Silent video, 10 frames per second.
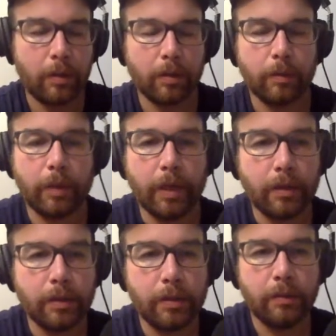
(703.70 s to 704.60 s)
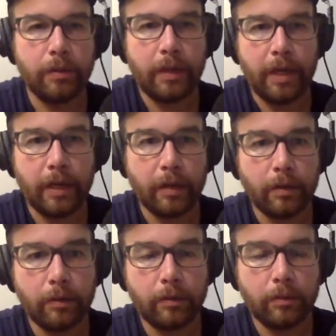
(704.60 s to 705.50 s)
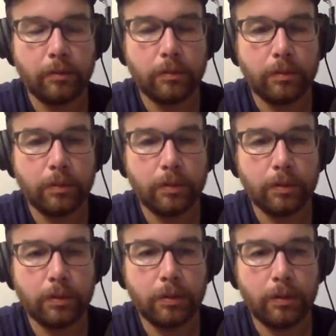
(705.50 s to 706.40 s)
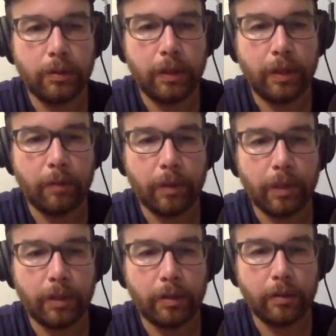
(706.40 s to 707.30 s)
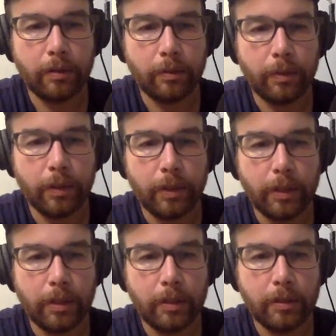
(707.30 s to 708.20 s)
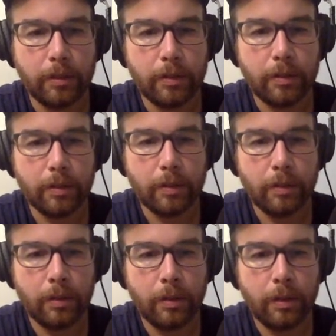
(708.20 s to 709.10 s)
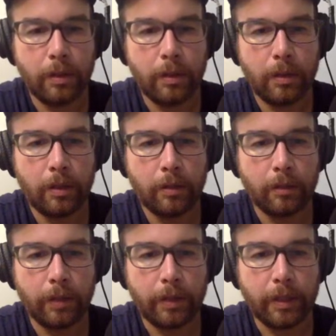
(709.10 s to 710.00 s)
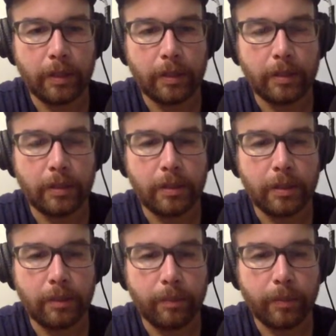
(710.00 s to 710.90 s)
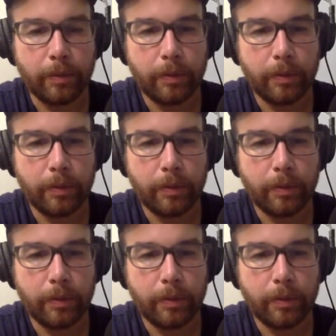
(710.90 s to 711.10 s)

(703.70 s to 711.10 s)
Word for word: Okay, so now, now what I can do is create that zip,